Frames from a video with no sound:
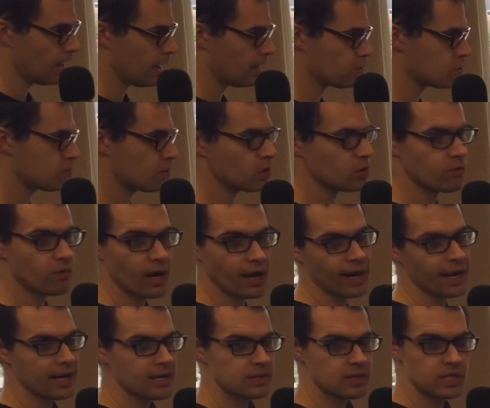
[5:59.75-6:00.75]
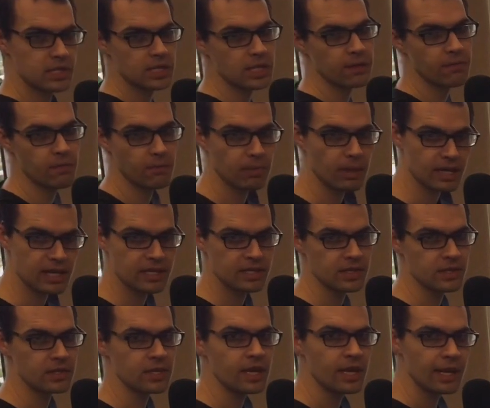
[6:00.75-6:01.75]
I'm just putting the right hands into different
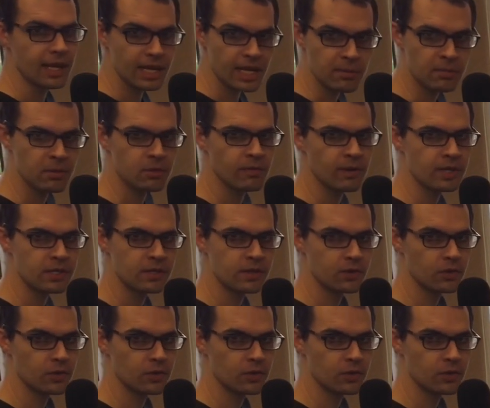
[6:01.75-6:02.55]
places and keeping the rest of the